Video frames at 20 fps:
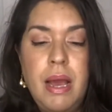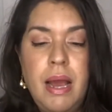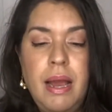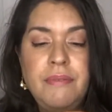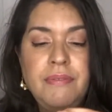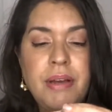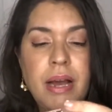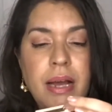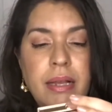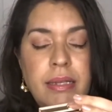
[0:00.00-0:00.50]

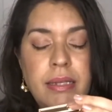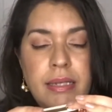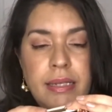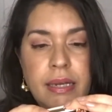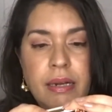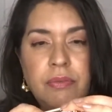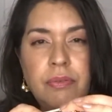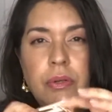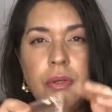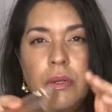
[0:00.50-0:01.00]
I've gotten
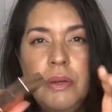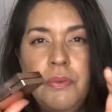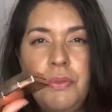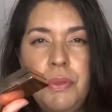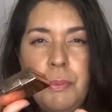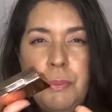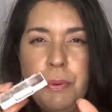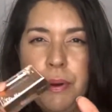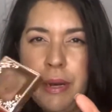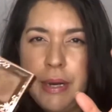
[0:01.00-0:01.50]
several of
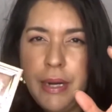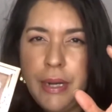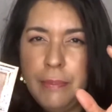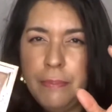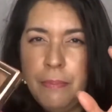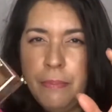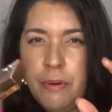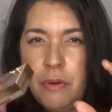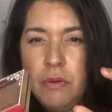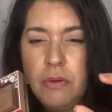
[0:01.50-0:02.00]
the
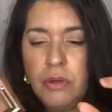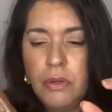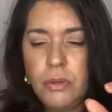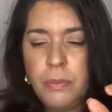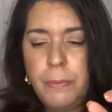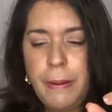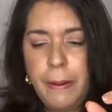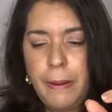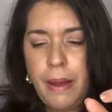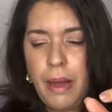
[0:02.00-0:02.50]
Pretty
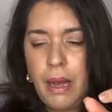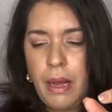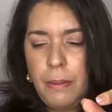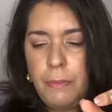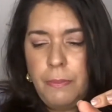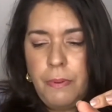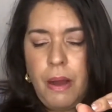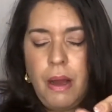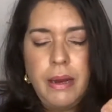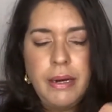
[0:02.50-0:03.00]
Bulgur
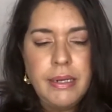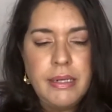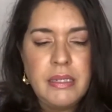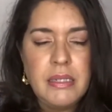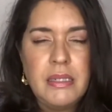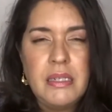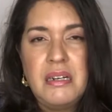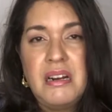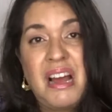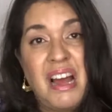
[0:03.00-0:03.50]

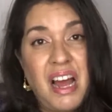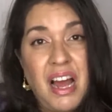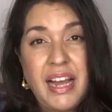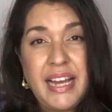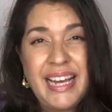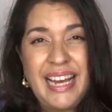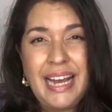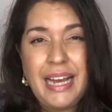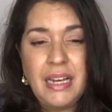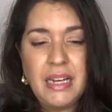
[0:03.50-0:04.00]
products, and I
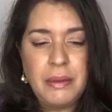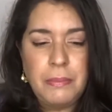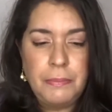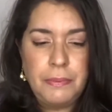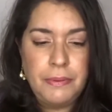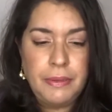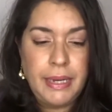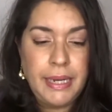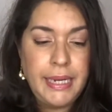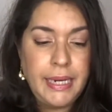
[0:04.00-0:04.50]
can't
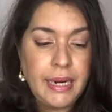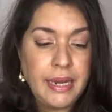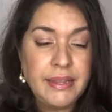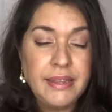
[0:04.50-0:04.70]
complain.